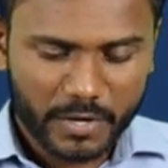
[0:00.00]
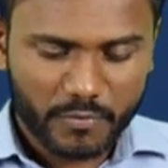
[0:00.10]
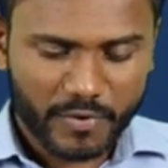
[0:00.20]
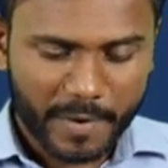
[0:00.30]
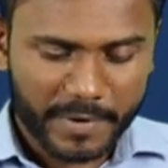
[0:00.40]

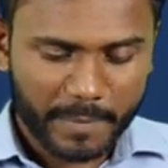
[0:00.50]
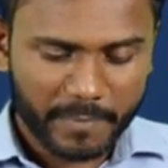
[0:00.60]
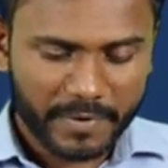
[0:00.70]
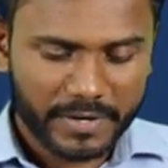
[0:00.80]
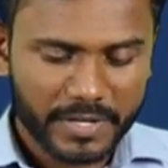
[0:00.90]
form
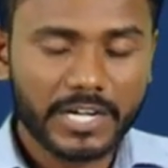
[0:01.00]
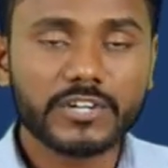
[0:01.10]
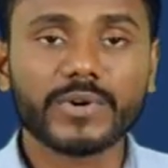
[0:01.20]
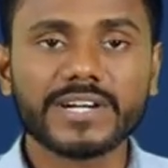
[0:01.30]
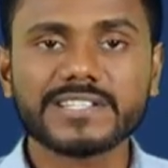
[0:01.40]
number
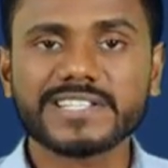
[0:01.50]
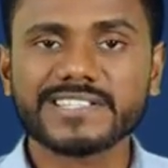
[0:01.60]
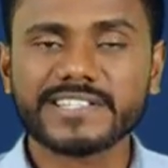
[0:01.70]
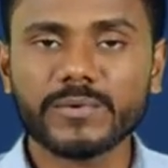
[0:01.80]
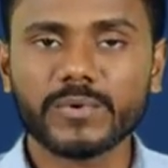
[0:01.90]

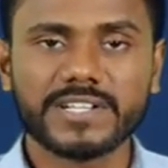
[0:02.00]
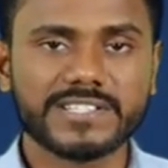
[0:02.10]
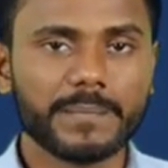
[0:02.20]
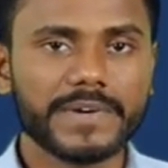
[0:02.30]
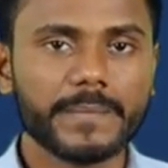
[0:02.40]
26Q
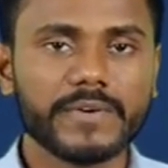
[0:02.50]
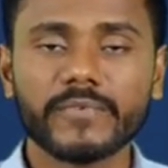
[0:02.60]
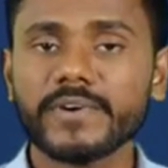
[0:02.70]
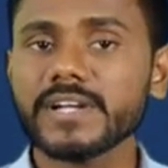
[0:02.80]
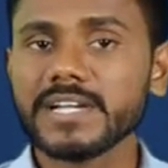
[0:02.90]
is applicable
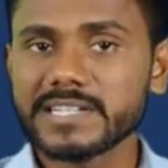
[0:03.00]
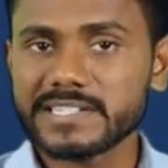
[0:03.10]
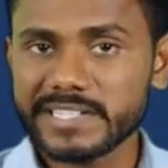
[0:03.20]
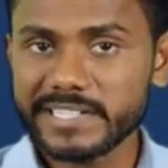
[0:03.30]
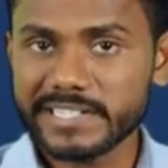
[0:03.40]
for
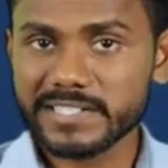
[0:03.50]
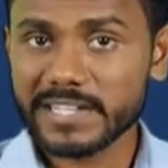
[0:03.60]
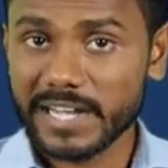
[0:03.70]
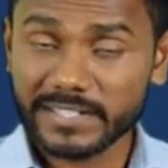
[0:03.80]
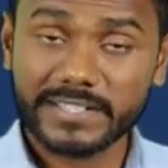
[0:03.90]

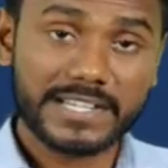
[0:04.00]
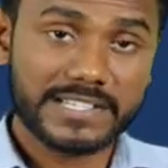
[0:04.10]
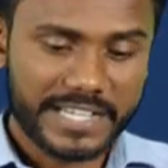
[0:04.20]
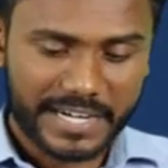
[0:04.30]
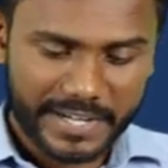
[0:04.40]
TDS other than
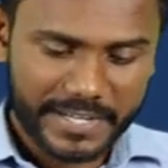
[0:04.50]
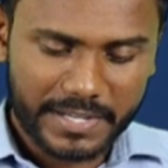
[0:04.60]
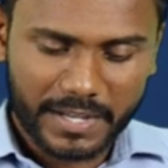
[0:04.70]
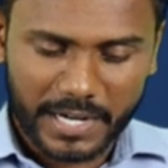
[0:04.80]
salary,